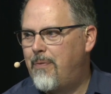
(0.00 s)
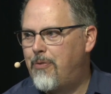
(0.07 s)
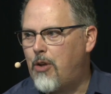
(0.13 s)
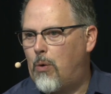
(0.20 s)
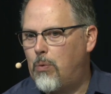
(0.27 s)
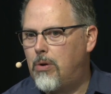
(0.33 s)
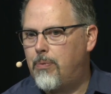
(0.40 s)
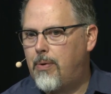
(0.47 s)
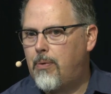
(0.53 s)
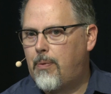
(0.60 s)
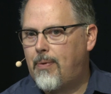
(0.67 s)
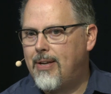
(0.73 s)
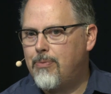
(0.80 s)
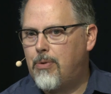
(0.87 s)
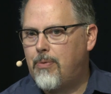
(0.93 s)
No, when,
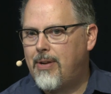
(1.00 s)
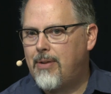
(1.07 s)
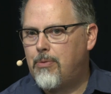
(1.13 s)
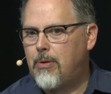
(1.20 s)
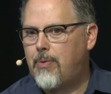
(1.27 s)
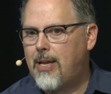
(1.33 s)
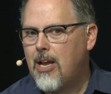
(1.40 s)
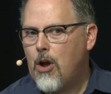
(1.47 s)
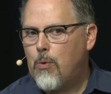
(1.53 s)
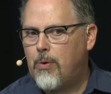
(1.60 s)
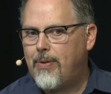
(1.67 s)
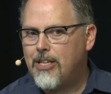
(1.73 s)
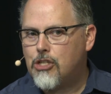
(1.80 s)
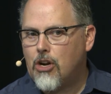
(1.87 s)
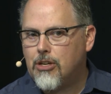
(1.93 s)
when, we, when, we, when, we,
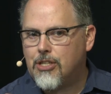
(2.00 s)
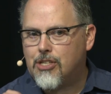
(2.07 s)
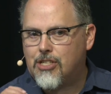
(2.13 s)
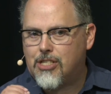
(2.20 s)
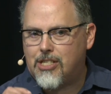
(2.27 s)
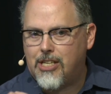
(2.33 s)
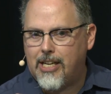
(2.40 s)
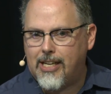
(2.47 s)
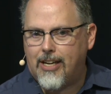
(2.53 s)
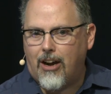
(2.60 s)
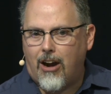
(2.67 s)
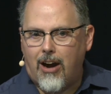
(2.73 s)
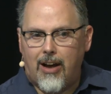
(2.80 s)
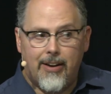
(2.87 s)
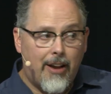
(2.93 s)
when we start to see
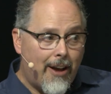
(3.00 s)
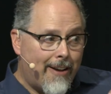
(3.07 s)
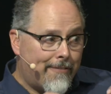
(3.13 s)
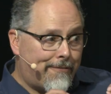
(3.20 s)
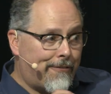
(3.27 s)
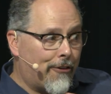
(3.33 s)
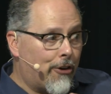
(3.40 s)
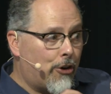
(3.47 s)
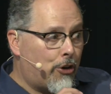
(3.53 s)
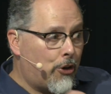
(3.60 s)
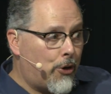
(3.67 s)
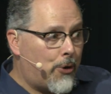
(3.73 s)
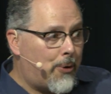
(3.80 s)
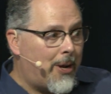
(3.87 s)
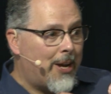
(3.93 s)
God for
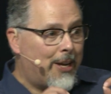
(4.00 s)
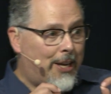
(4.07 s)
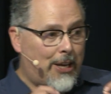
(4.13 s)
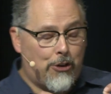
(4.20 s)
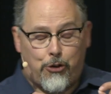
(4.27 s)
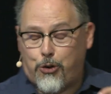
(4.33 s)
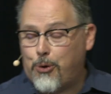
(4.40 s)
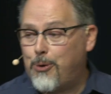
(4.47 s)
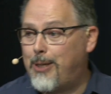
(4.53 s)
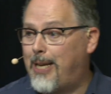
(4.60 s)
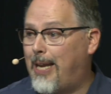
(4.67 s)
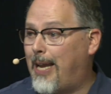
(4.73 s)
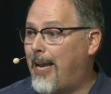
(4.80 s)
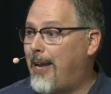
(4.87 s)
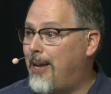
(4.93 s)
who He
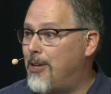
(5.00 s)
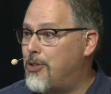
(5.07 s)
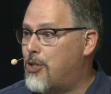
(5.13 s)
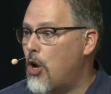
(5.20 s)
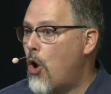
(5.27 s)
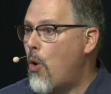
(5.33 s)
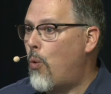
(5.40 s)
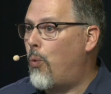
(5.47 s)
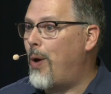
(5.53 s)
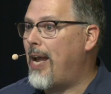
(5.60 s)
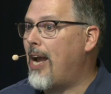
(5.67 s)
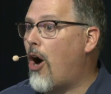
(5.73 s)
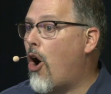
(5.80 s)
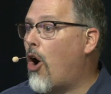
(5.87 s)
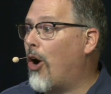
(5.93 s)
truly is,
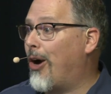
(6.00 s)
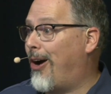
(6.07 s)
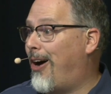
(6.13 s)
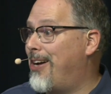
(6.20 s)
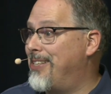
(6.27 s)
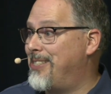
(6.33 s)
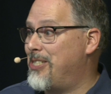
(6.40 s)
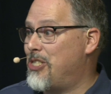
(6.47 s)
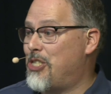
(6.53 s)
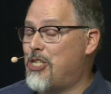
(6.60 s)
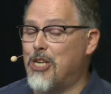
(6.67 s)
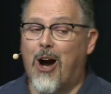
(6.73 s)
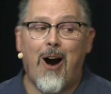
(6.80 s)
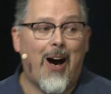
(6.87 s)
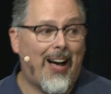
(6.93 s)
we are
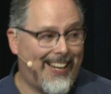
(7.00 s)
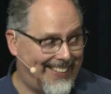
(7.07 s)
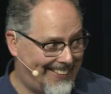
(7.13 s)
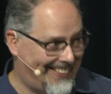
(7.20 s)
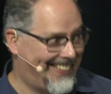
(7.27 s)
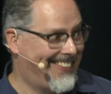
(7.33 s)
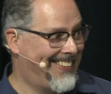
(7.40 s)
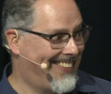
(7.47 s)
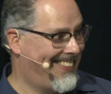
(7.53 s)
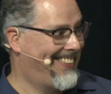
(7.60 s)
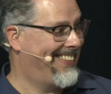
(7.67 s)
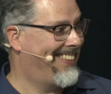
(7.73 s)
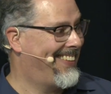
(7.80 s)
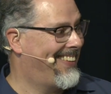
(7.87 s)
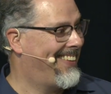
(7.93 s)
undone.
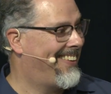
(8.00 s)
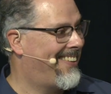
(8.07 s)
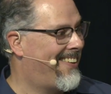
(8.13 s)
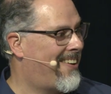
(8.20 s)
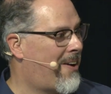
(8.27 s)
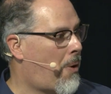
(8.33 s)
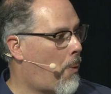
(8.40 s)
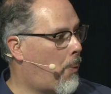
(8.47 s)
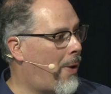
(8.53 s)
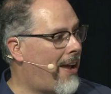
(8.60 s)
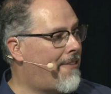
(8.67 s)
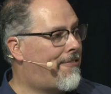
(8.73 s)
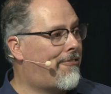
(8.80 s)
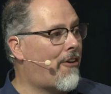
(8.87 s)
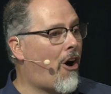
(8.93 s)

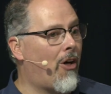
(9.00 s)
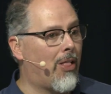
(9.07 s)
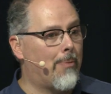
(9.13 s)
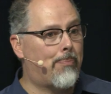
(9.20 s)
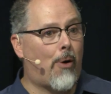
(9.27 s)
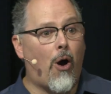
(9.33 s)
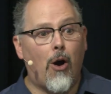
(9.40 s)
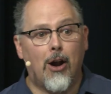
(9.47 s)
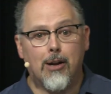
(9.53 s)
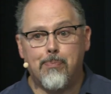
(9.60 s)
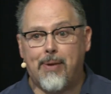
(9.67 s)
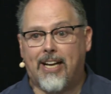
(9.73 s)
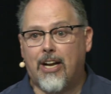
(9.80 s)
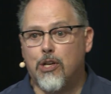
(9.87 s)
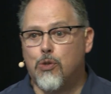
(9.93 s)
We fall
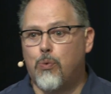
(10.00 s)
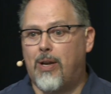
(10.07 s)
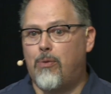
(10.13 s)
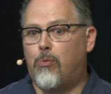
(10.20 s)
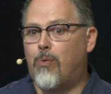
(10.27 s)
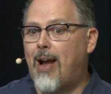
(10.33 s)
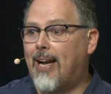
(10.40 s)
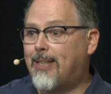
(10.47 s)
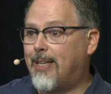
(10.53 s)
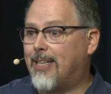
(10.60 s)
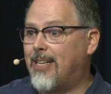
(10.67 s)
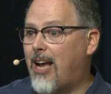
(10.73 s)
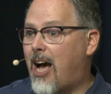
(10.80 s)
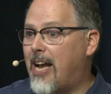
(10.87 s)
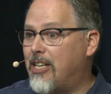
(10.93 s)
apart because we
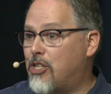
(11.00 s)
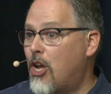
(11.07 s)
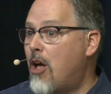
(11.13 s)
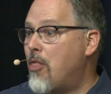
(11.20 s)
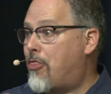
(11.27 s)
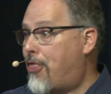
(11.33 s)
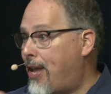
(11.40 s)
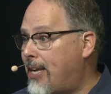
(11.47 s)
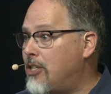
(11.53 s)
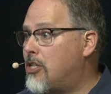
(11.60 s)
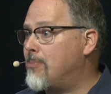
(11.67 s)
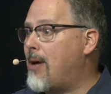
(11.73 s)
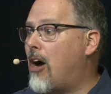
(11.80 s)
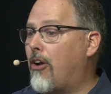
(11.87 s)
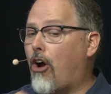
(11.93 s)
recognize things
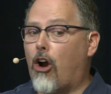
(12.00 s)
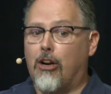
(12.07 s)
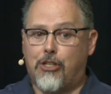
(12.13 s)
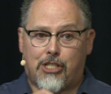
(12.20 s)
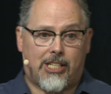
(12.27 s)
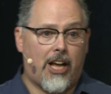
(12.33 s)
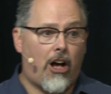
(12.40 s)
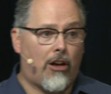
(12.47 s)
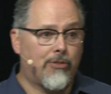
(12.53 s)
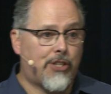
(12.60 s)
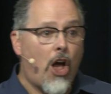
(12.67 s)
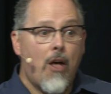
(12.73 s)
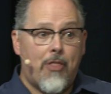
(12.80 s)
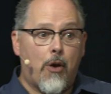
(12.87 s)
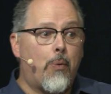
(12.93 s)
about
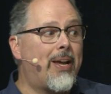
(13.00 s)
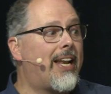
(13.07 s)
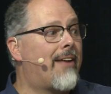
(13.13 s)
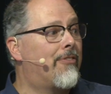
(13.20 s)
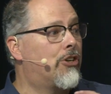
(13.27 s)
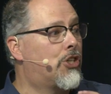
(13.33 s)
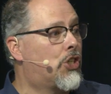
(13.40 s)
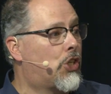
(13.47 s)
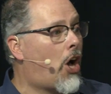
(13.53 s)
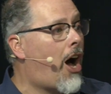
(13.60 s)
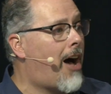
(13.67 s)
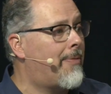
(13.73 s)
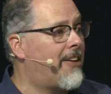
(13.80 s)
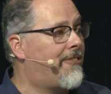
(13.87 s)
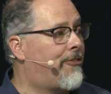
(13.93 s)
ourselves that we never
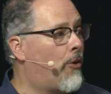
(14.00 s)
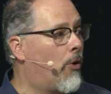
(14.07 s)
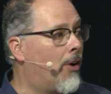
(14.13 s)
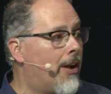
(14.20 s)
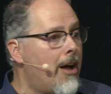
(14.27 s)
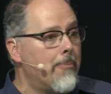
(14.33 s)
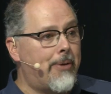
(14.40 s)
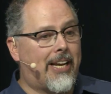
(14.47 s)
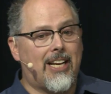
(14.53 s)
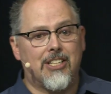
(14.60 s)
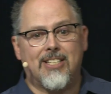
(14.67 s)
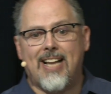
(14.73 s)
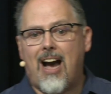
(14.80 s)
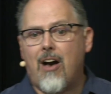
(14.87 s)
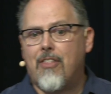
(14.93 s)
saw before
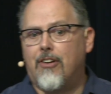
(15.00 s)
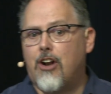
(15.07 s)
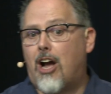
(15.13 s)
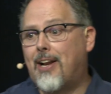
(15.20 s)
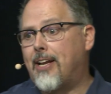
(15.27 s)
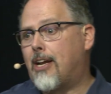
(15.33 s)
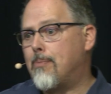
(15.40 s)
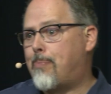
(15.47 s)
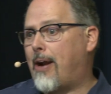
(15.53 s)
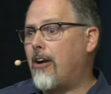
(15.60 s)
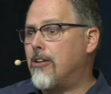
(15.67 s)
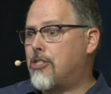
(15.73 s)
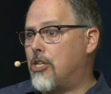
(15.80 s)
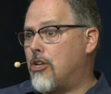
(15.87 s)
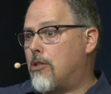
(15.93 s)
because now they're not in
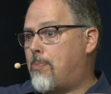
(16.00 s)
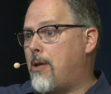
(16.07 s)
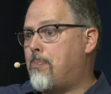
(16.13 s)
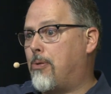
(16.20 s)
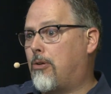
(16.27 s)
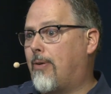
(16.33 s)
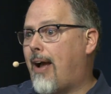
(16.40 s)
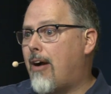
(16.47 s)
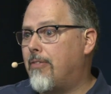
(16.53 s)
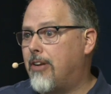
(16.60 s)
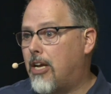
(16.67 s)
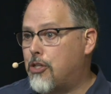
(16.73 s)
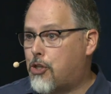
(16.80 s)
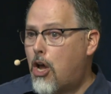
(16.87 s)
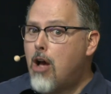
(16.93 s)
comparison to the people around
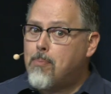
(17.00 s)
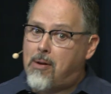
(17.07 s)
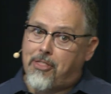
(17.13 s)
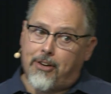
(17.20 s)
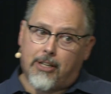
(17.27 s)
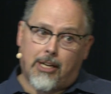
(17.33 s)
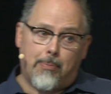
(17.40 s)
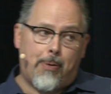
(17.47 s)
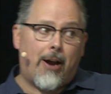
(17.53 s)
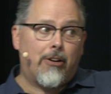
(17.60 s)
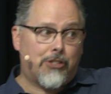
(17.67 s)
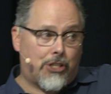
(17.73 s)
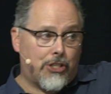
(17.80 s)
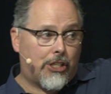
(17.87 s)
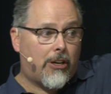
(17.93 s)
us, but they're in
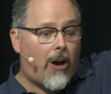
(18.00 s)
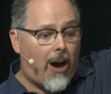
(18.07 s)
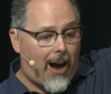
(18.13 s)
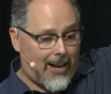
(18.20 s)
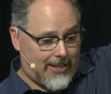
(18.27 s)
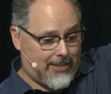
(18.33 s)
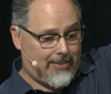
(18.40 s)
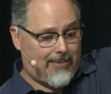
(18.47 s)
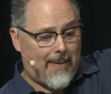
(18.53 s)
comparison to God.